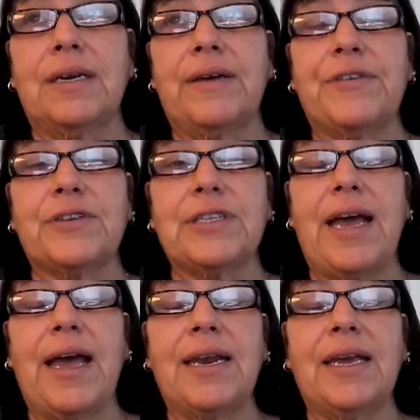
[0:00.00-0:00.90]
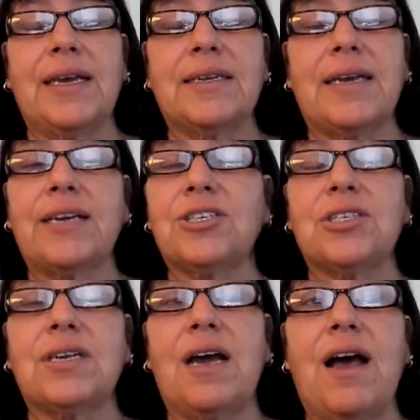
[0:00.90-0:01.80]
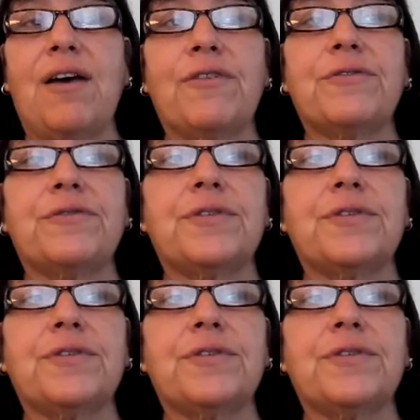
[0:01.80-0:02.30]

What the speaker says: if there's any indication of